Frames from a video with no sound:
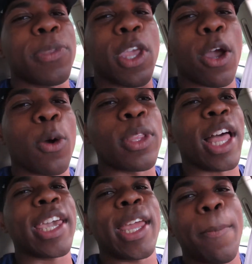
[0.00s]
Y'all going to
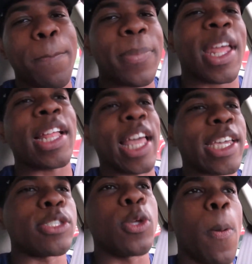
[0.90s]
like it, and I
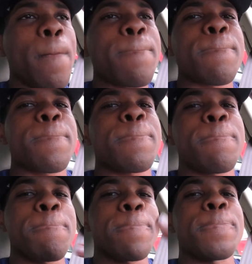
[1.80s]
like it, too.
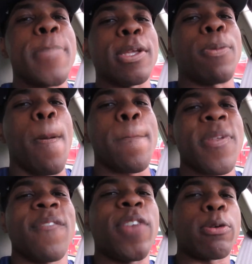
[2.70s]
Peace.
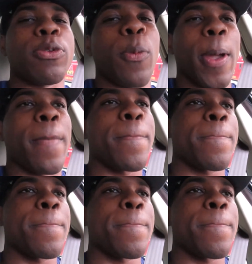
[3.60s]
Fuck with your boy.